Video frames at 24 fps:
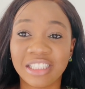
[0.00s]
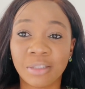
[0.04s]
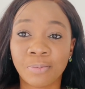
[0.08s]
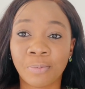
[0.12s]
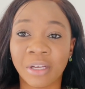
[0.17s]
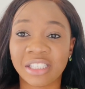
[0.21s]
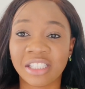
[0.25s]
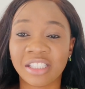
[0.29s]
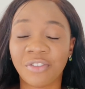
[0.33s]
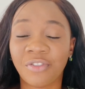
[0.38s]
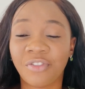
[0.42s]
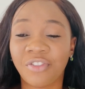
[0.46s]

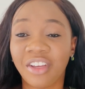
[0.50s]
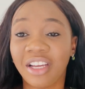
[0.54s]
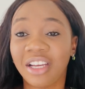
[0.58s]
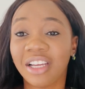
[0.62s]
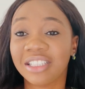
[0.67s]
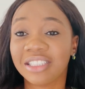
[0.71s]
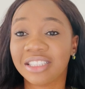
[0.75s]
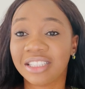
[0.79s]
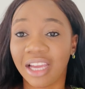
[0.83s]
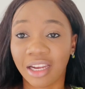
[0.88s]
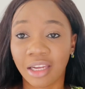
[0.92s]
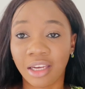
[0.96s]

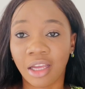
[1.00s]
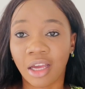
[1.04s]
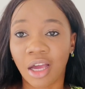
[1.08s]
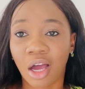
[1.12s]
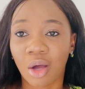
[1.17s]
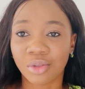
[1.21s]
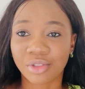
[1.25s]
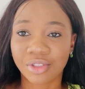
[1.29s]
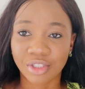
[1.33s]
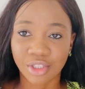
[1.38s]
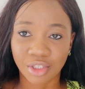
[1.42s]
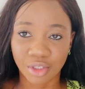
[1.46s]
specific
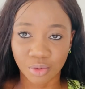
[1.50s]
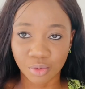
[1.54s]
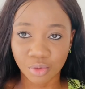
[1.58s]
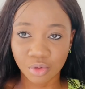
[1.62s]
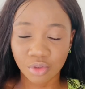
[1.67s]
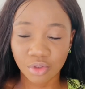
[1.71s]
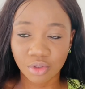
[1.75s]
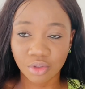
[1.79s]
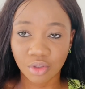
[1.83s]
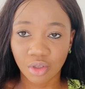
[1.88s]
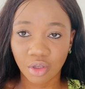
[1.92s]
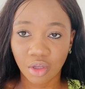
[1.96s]
technical
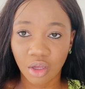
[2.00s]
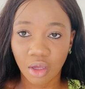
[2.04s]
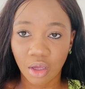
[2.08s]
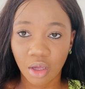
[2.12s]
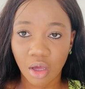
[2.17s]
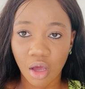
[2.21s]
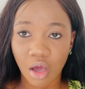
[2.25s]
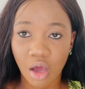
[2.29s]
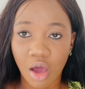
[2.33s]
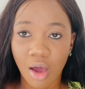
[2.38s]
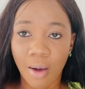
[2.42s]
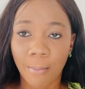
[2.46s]

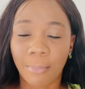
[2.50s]
skills,